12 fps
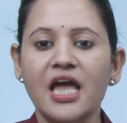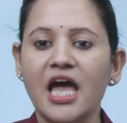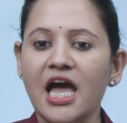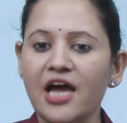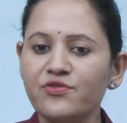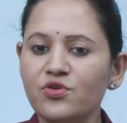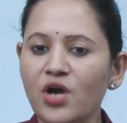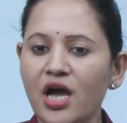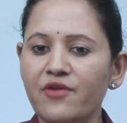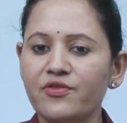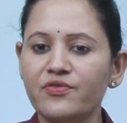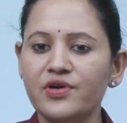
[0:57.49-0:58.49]
Have you
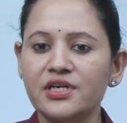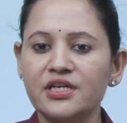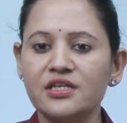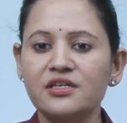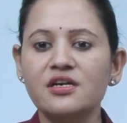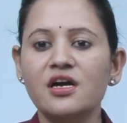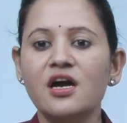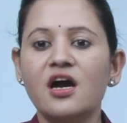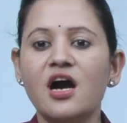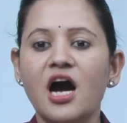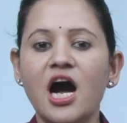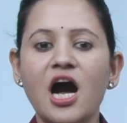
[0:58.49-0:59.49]
ever wondered
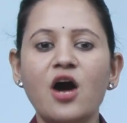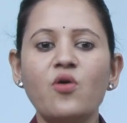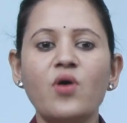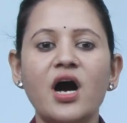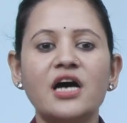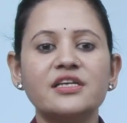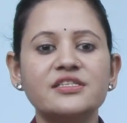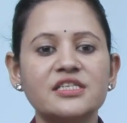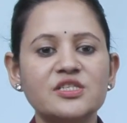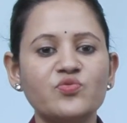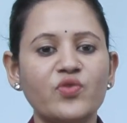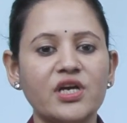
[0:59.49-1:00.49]
how are
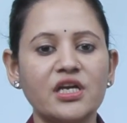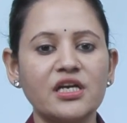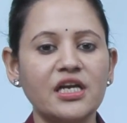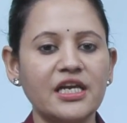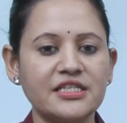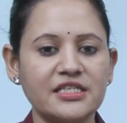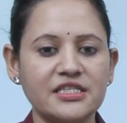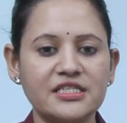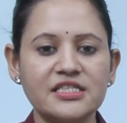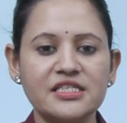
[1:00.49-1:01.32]
such figures collected,